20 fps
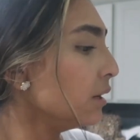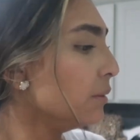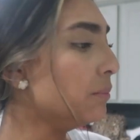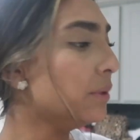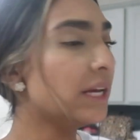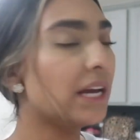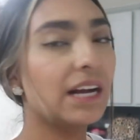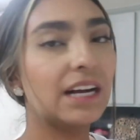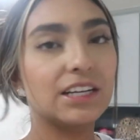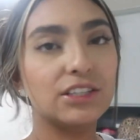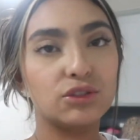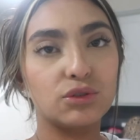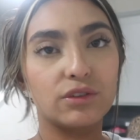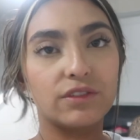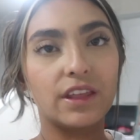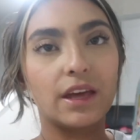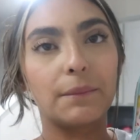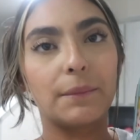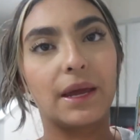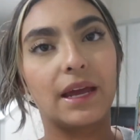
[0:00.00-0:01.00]
but yeah i got two of
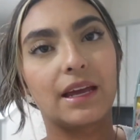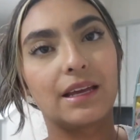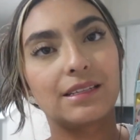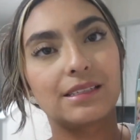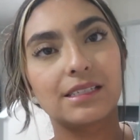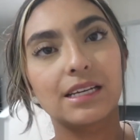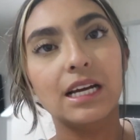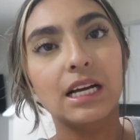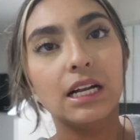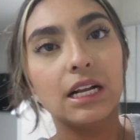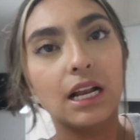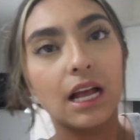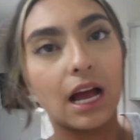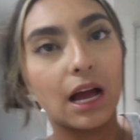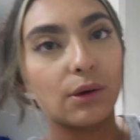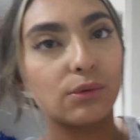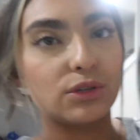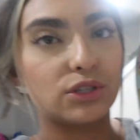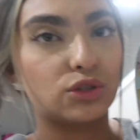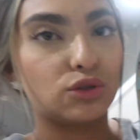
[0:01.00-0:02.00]
them and
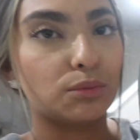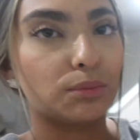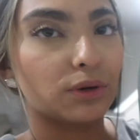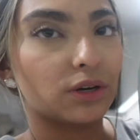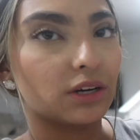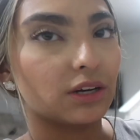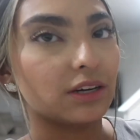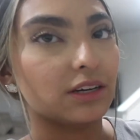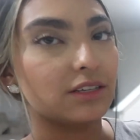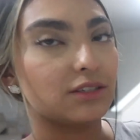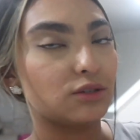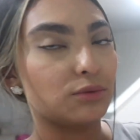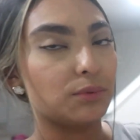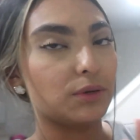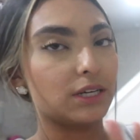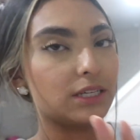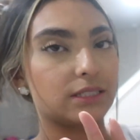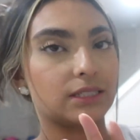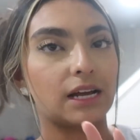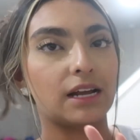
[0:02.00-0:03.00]
I was super, super
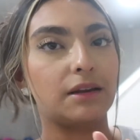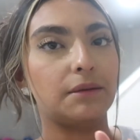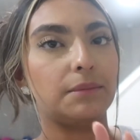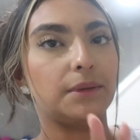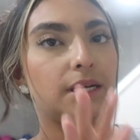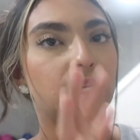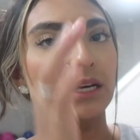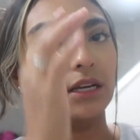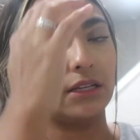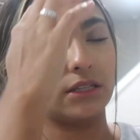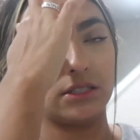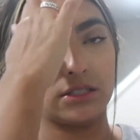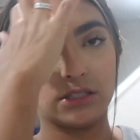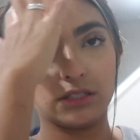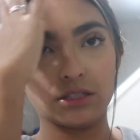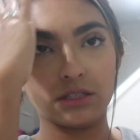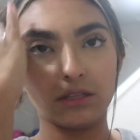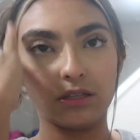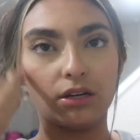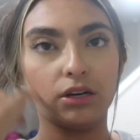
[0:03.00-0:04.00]
excited because
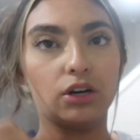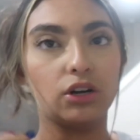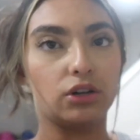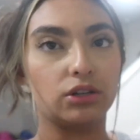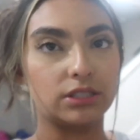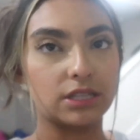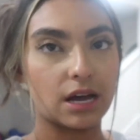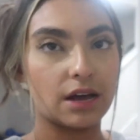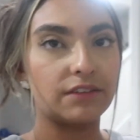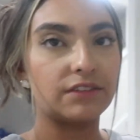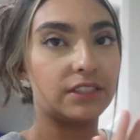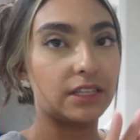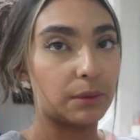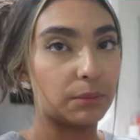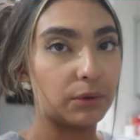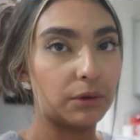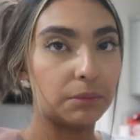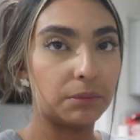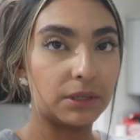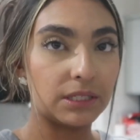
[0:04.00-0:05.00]
the girls have
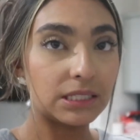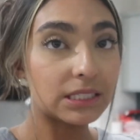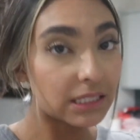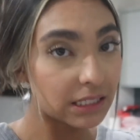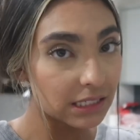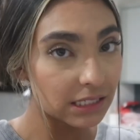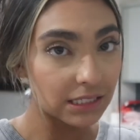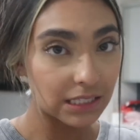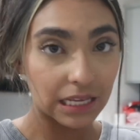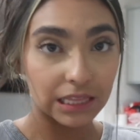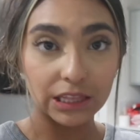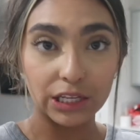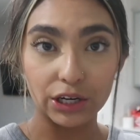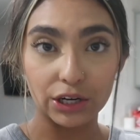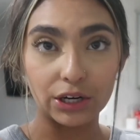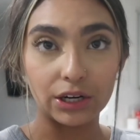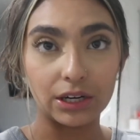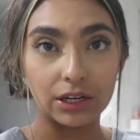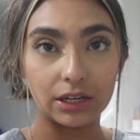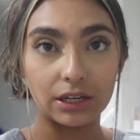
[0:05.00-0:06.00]
separate princesses that
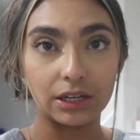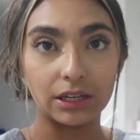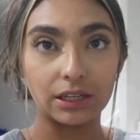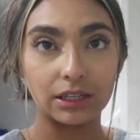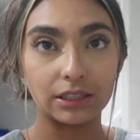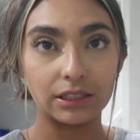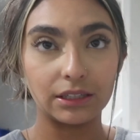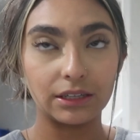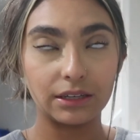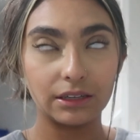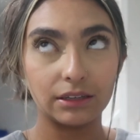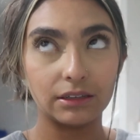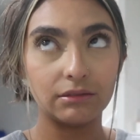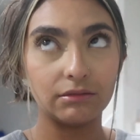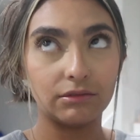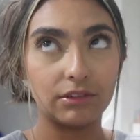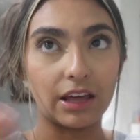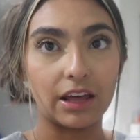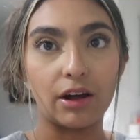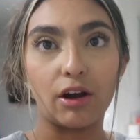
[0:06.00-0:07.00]
they're
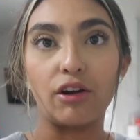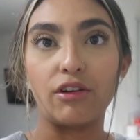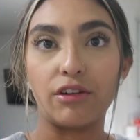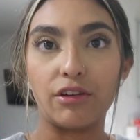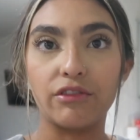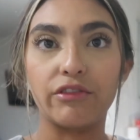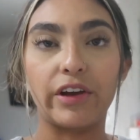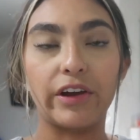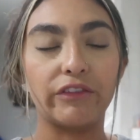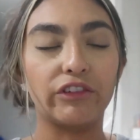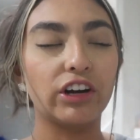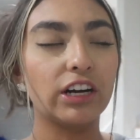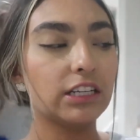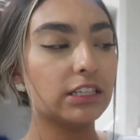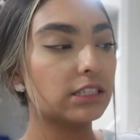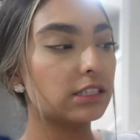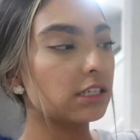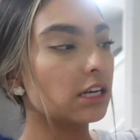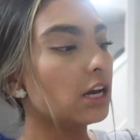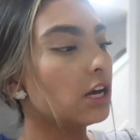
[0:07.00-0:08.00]
that are their
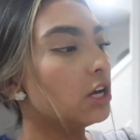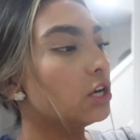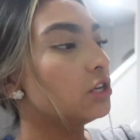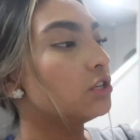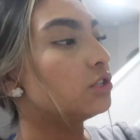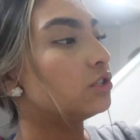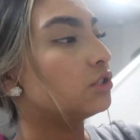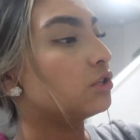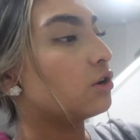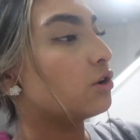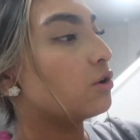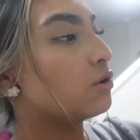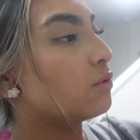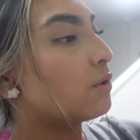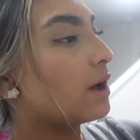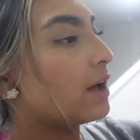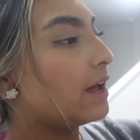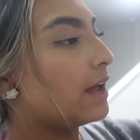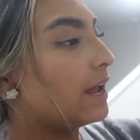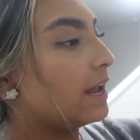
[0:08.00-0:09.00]
favorites.
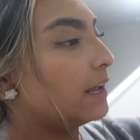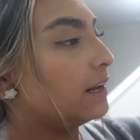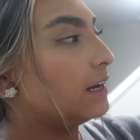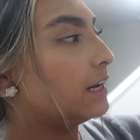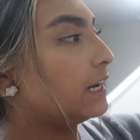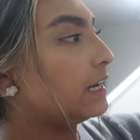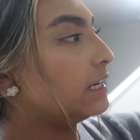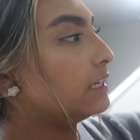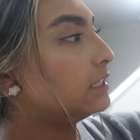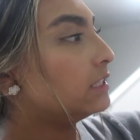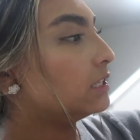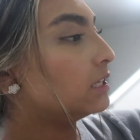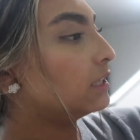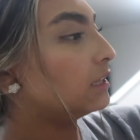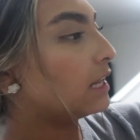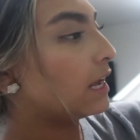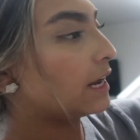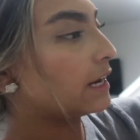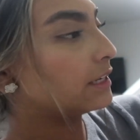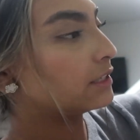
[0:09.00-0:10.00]
So Annie's
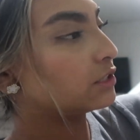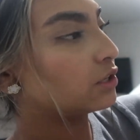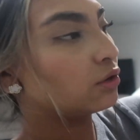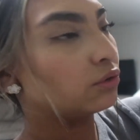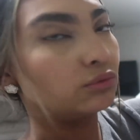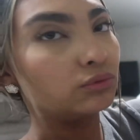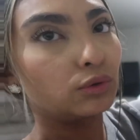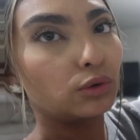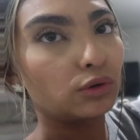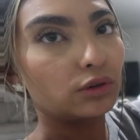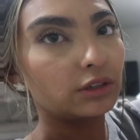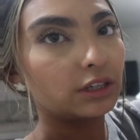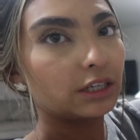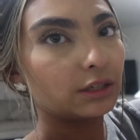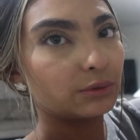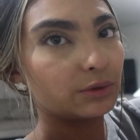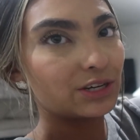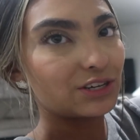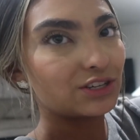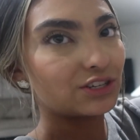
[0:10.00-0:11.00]
likes
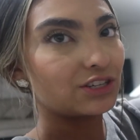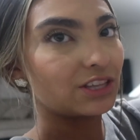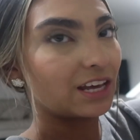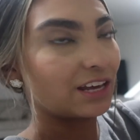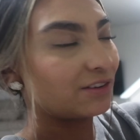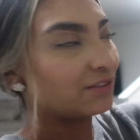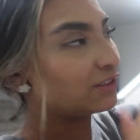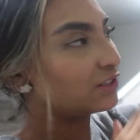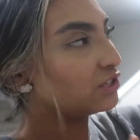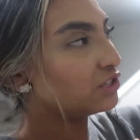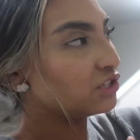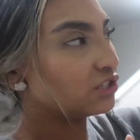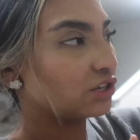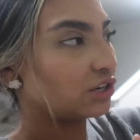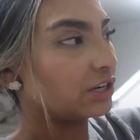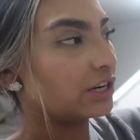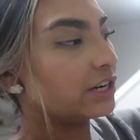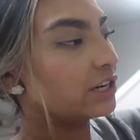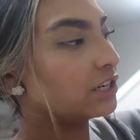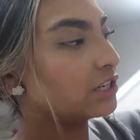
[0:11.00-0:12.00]
Aurora, which thankfully she's
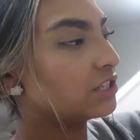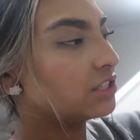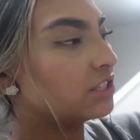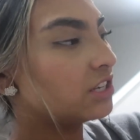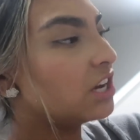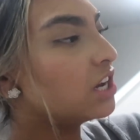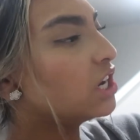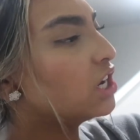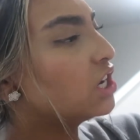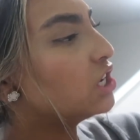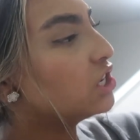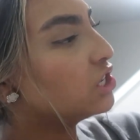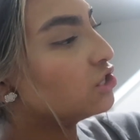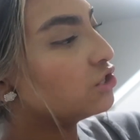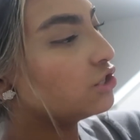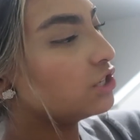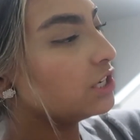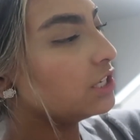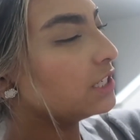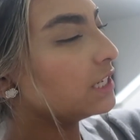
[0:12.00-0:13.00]
on here because
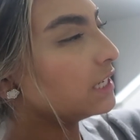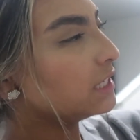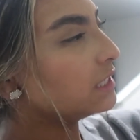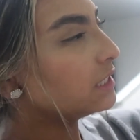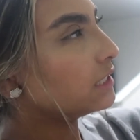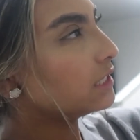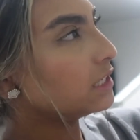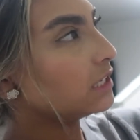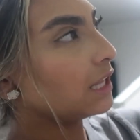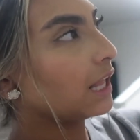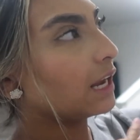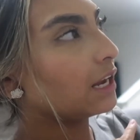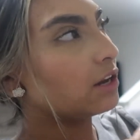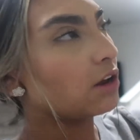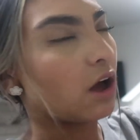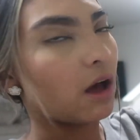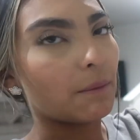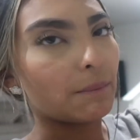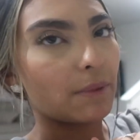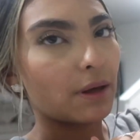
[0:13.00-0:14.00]
she tends to like
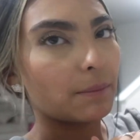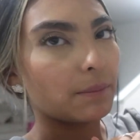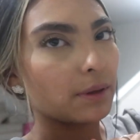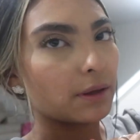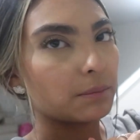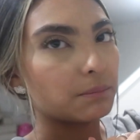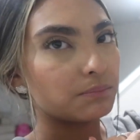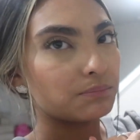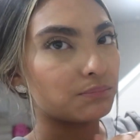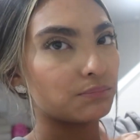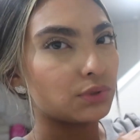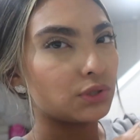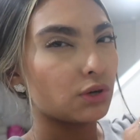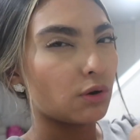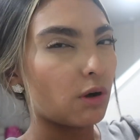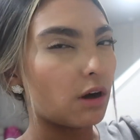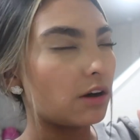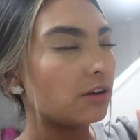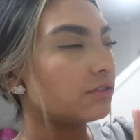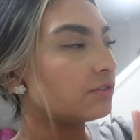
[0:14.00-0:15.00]
not pop up
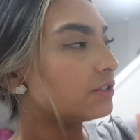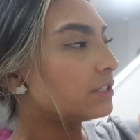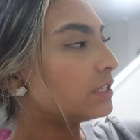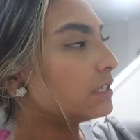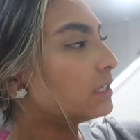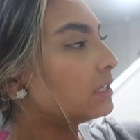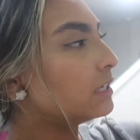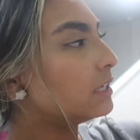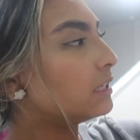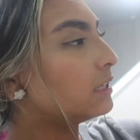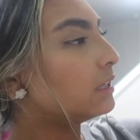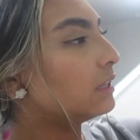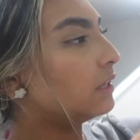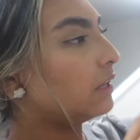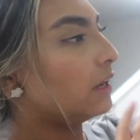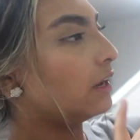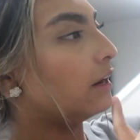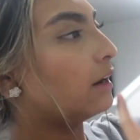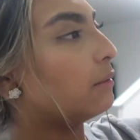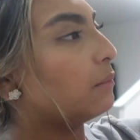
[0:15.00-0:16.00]
so often. And
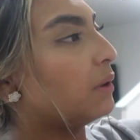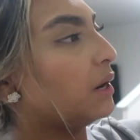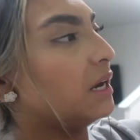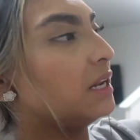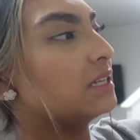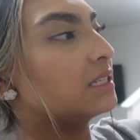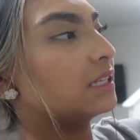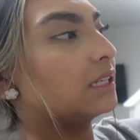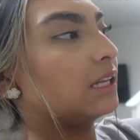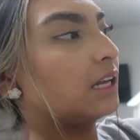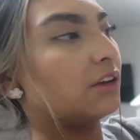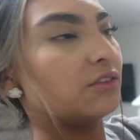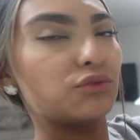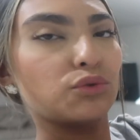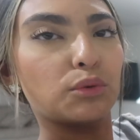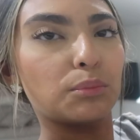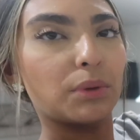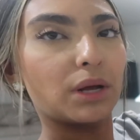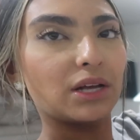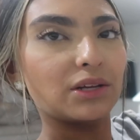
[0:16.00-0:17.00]
then Amadis loves
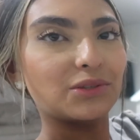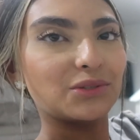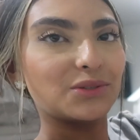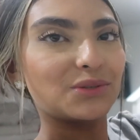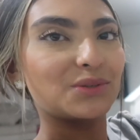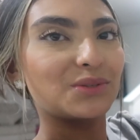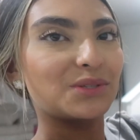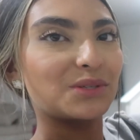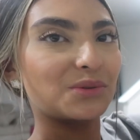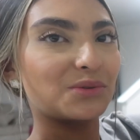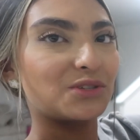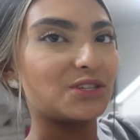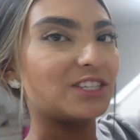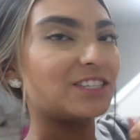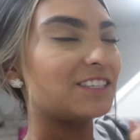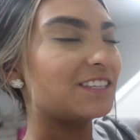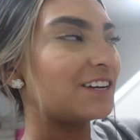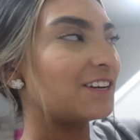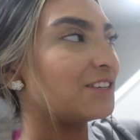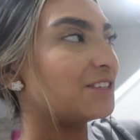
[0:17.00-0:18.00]
Rapunzel, so
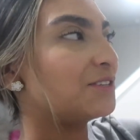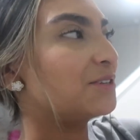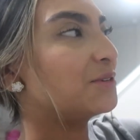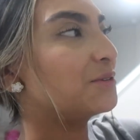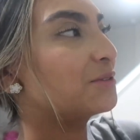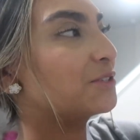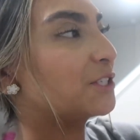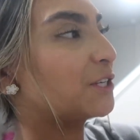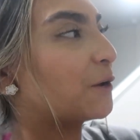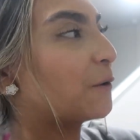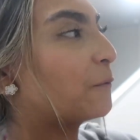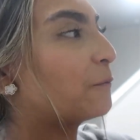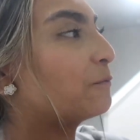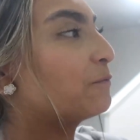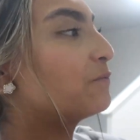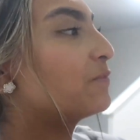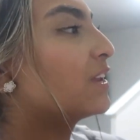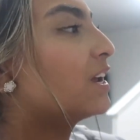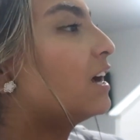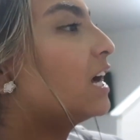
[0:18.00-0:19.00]
she's there too. So
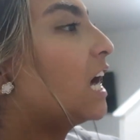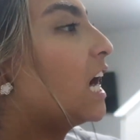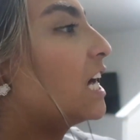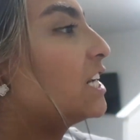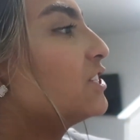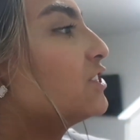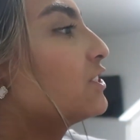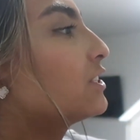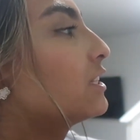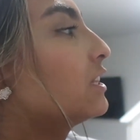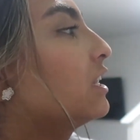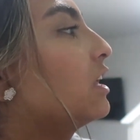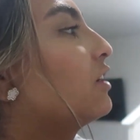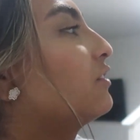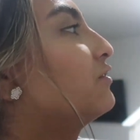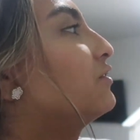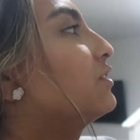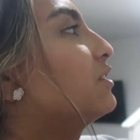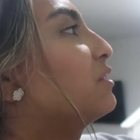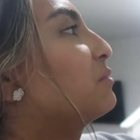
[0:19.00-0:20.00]
I just
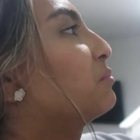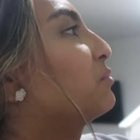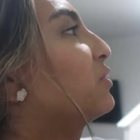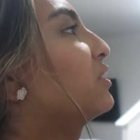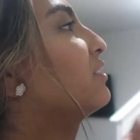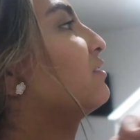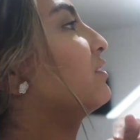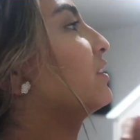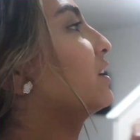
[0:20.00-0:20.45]
love the print of